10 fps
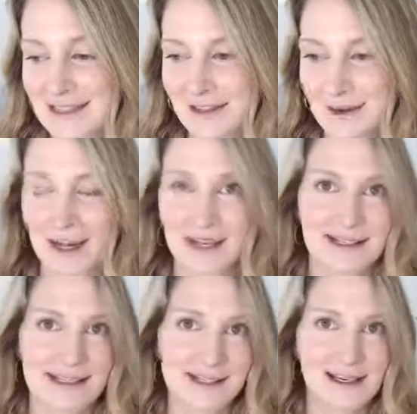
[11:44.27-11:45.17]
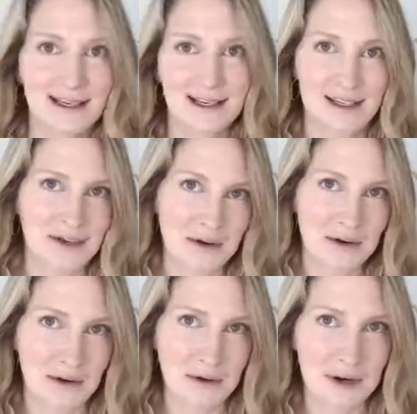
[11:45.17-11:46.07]
Otherwise, I
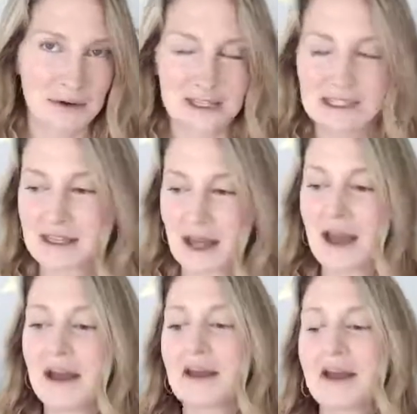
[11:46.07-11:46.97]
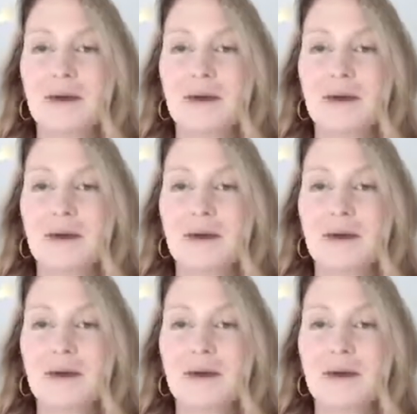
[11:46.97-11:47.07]
don't want to risk that.